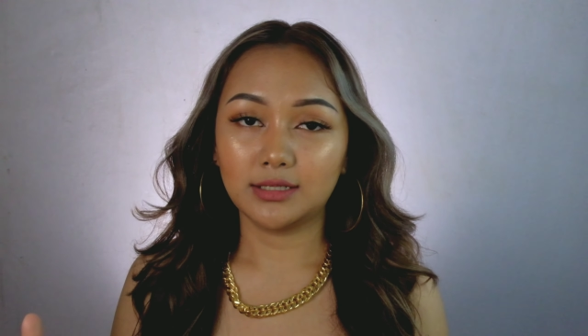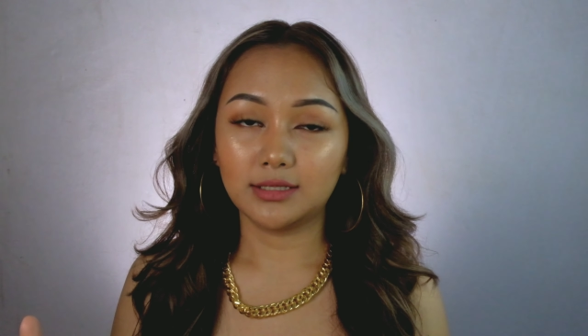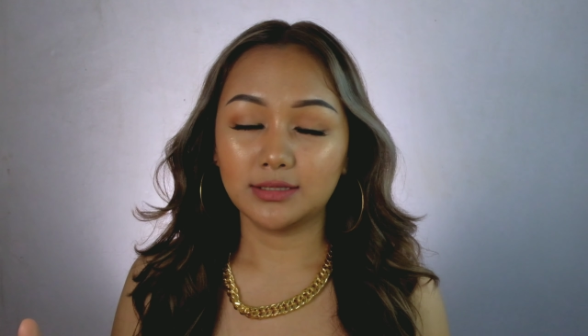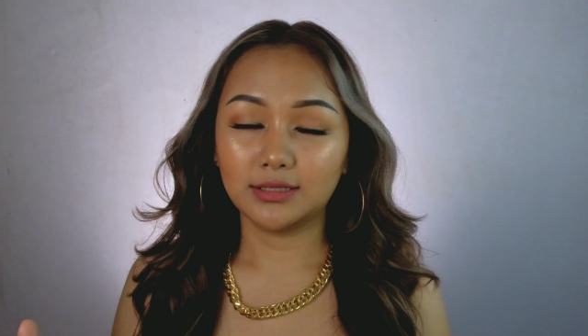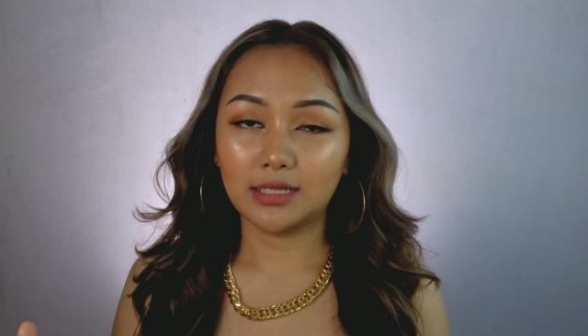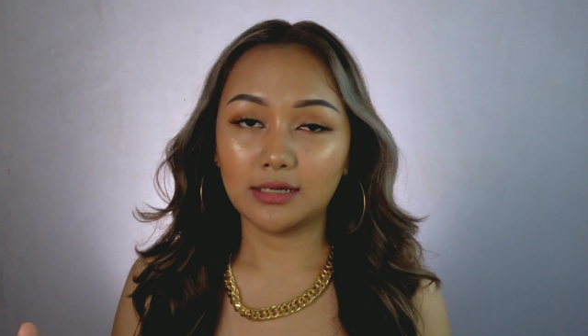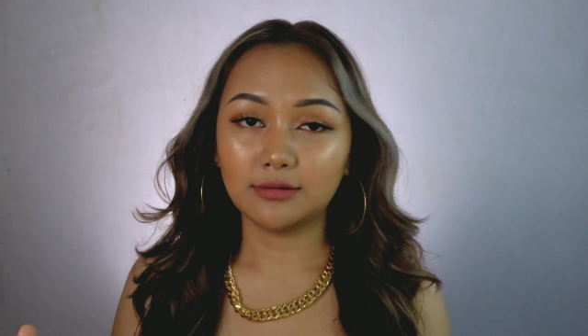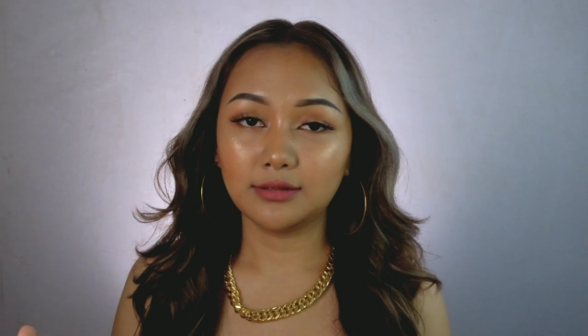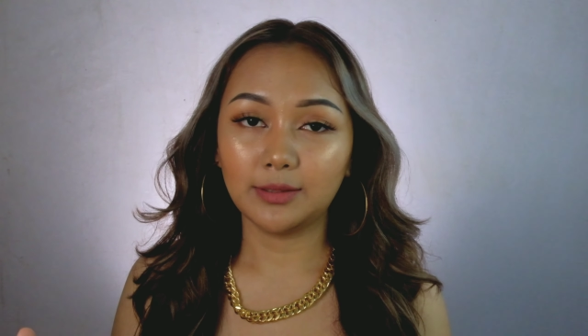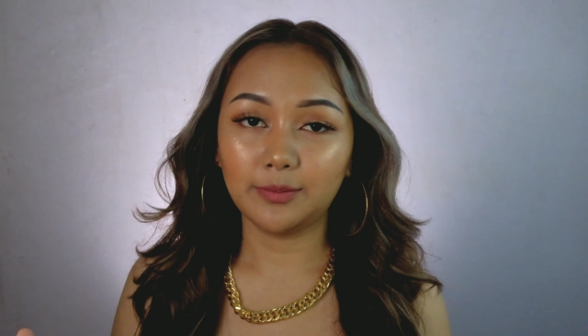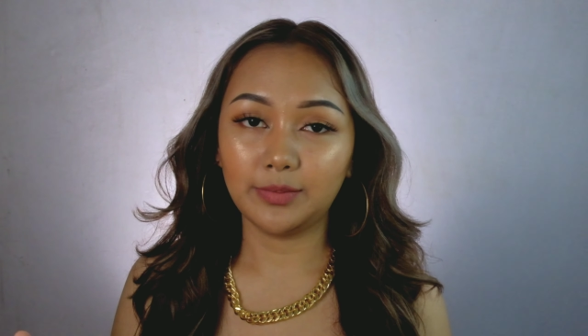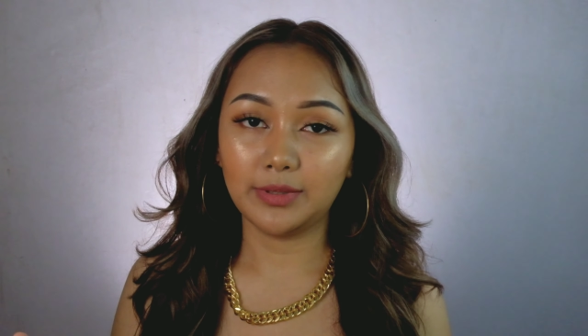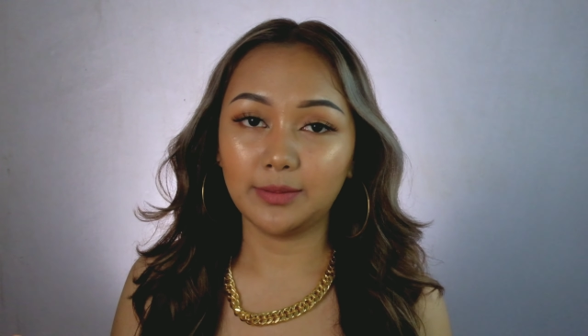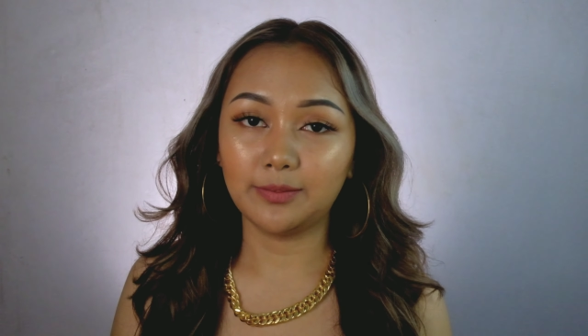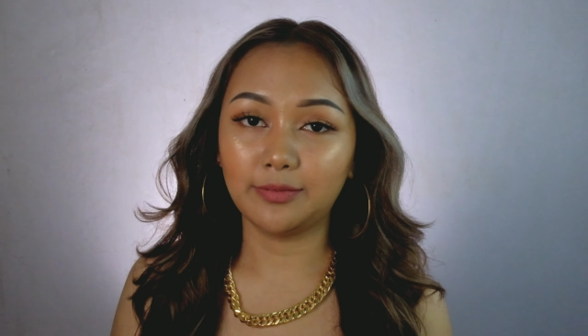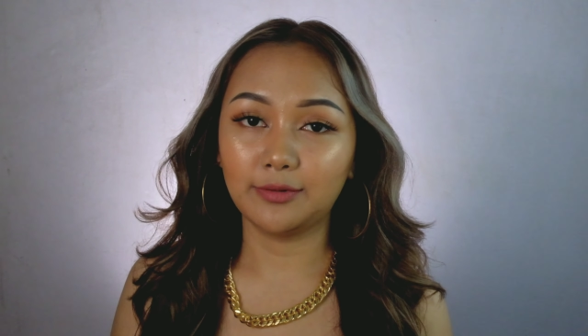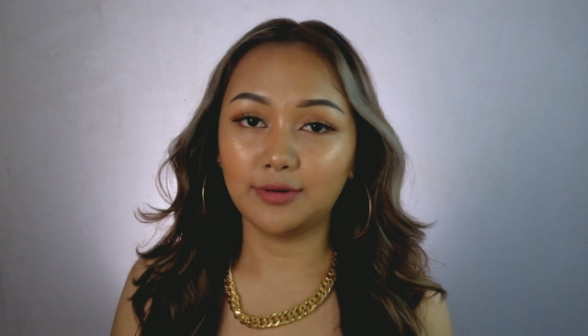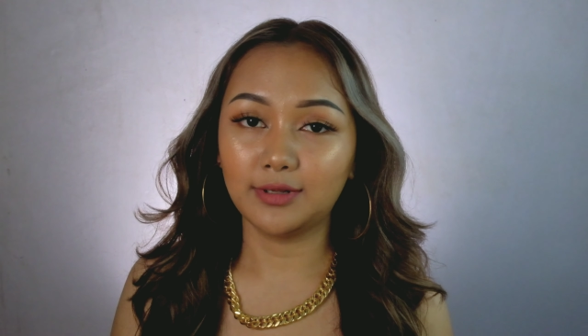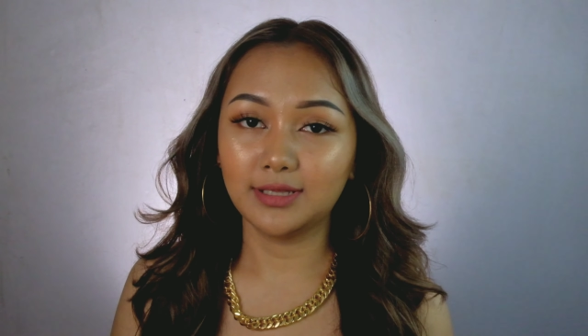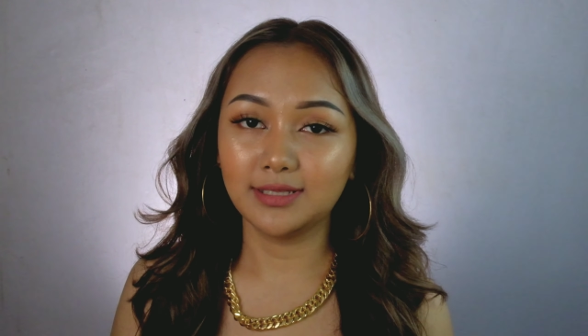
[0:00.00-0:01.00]
now the
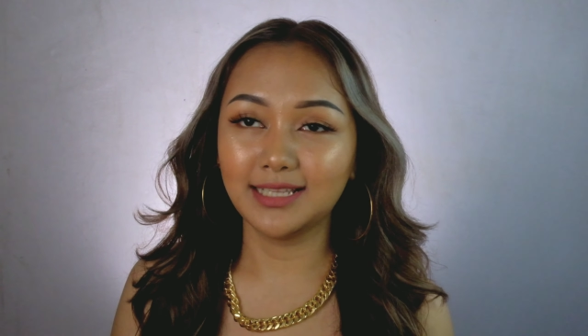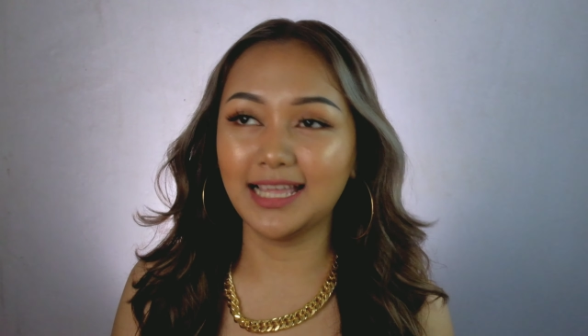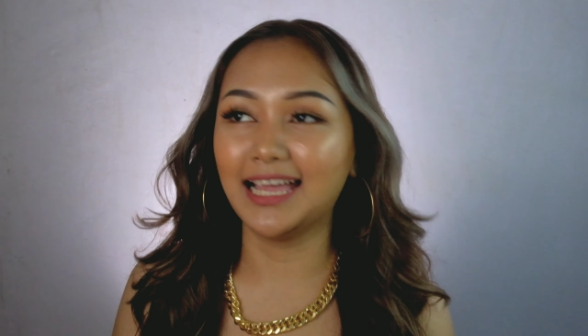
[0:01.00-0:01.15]
people.